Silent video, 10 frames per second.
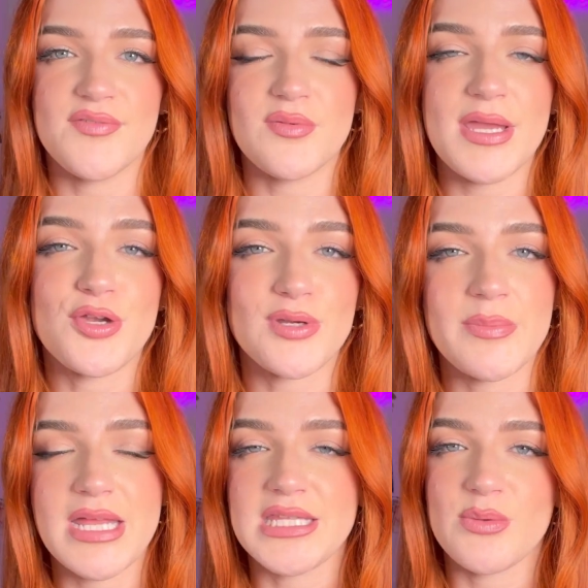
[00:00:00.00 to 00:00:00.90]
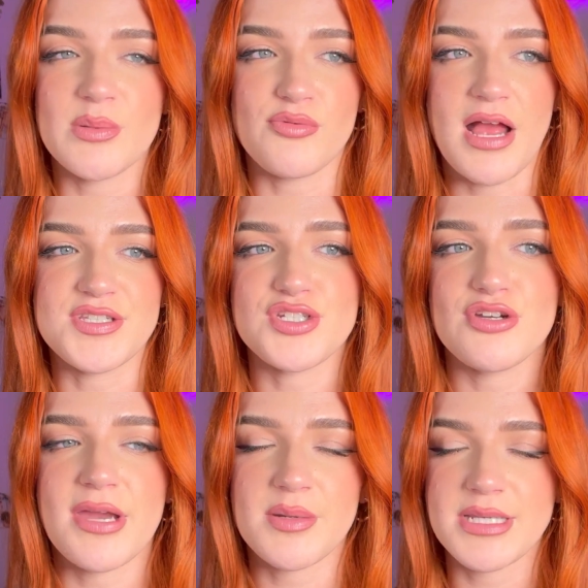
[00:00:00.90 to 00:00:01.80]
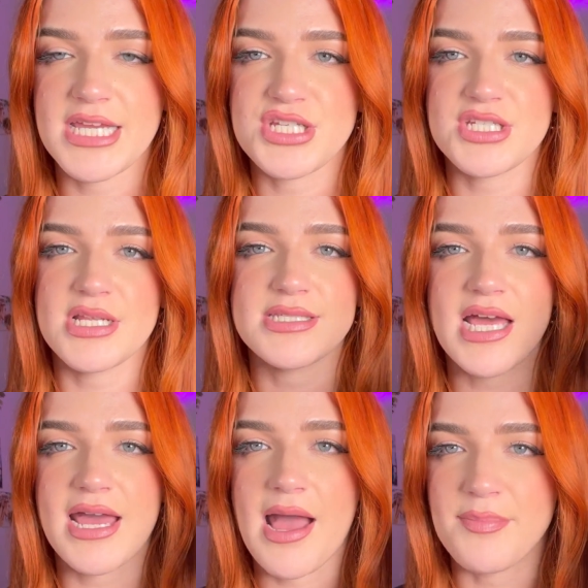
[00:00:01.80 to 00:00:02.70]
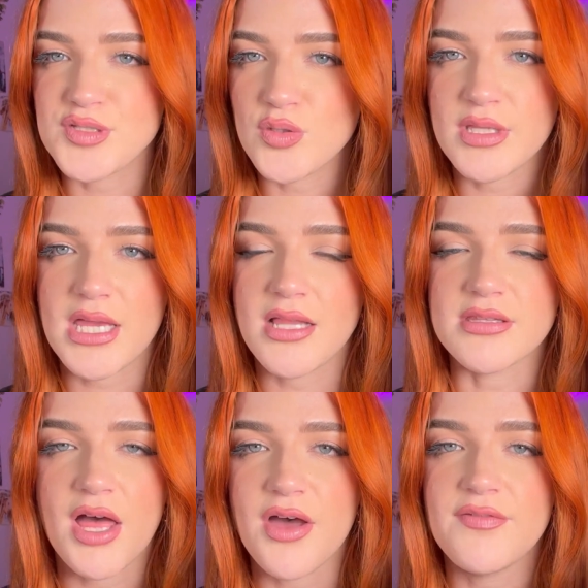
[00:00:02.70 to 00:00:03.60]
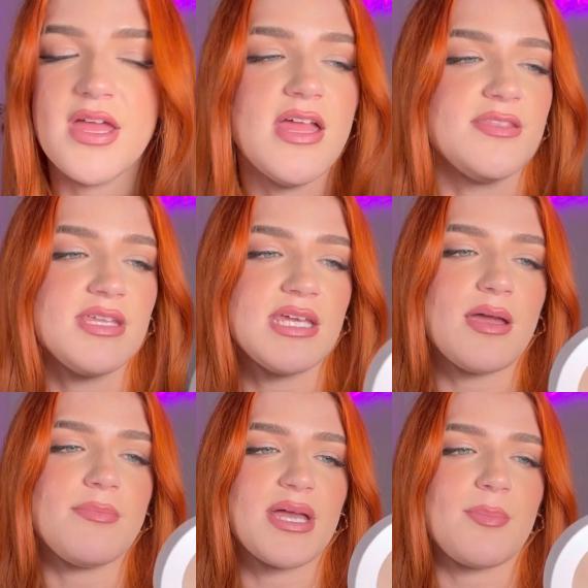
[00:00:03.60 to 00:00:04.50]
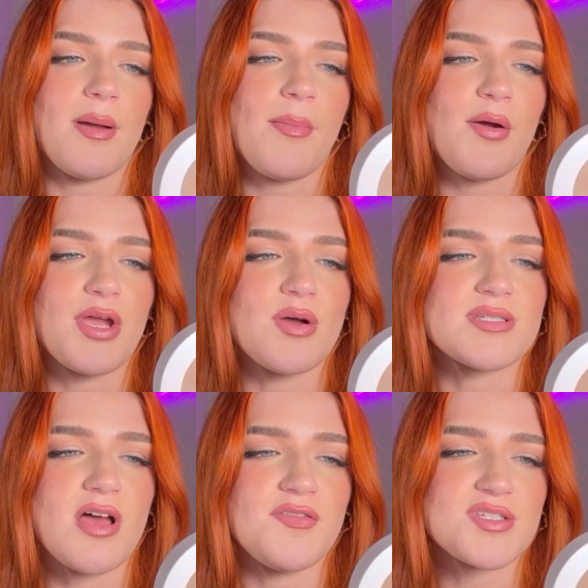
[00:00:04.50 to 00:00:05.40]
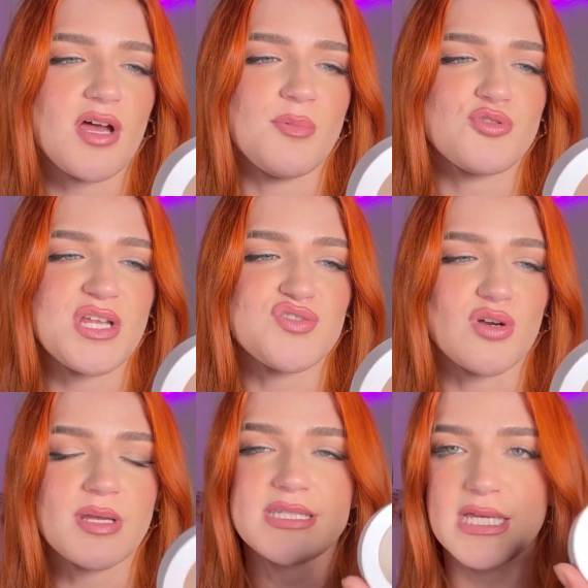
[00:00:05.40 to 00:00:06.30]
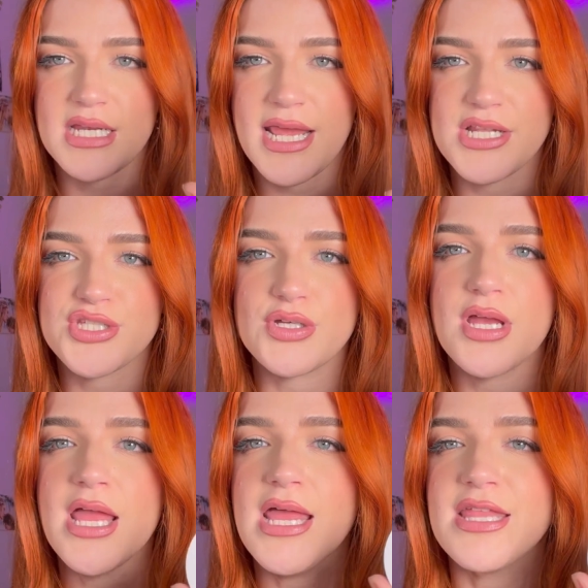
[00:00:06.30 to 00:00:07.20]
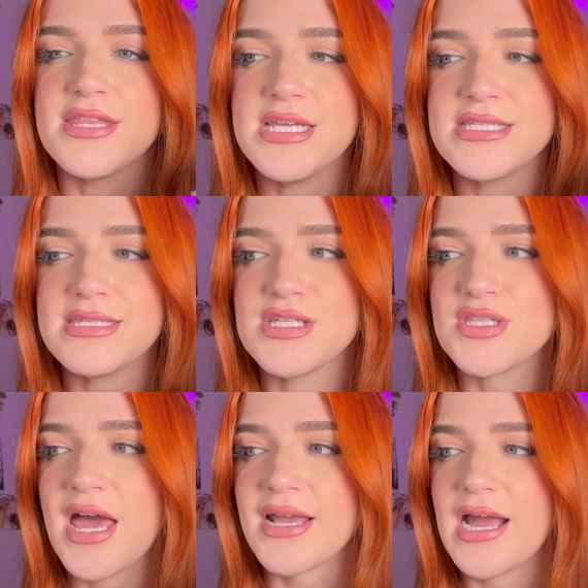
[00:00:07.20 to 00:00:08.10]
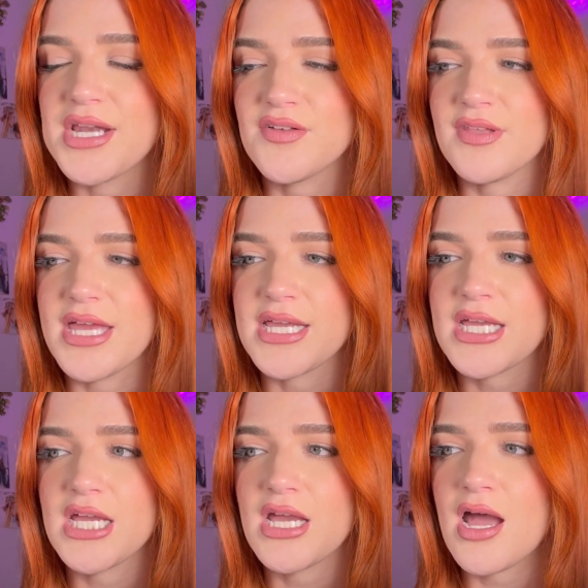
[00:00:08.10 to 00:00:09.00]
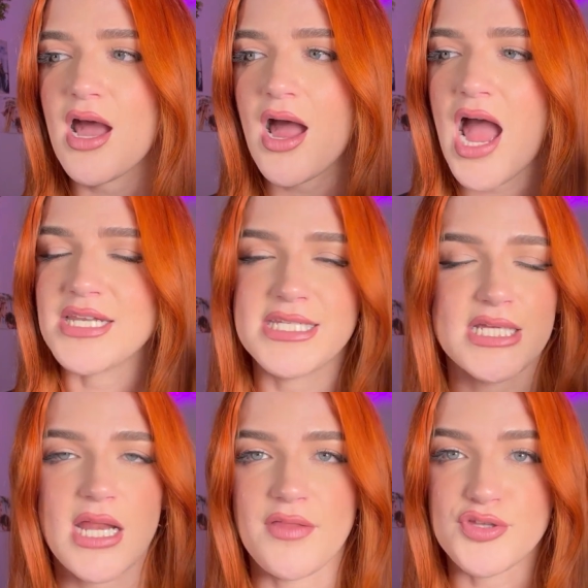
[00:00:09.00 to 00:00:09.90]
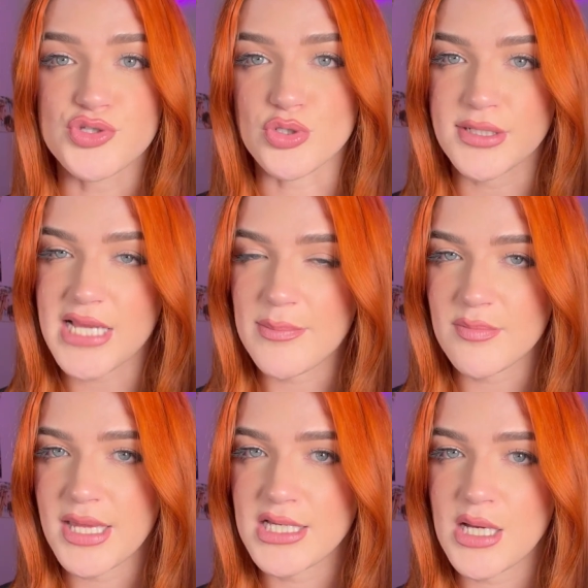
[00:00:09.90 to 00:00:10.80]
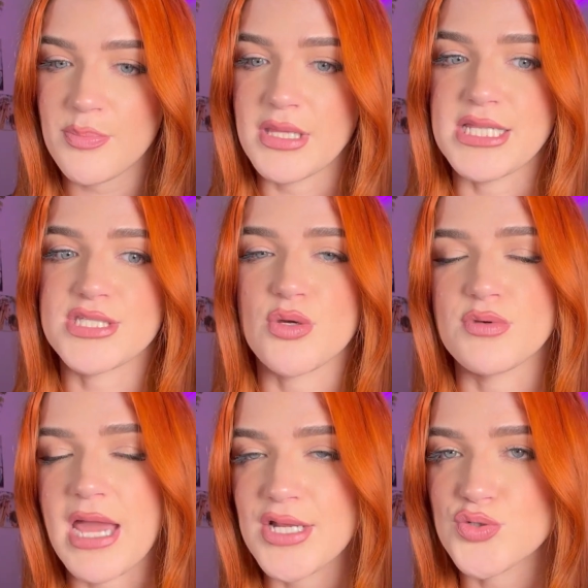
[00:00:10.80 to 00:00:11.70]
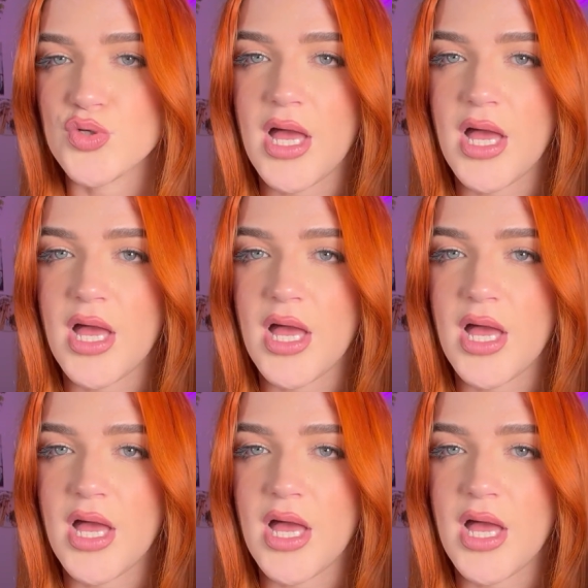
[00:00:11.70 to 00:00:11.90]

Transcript: for my cream and liquid bronzer recommendations, I absolutely love the Makeup by Mario Self Sculpt Transforming Skin Enhancer. This is that kind of like I need to get out the door type of makeup. It's so natural.